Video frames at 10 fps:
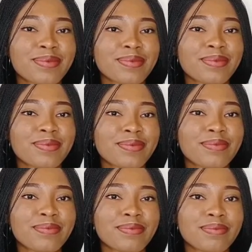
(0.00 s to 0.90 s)

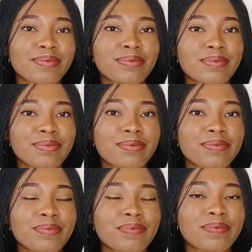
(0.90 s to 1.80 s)

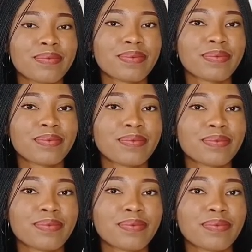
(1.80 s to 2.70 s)

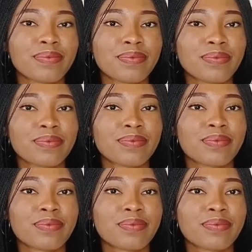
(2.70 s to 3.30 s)
[no speech]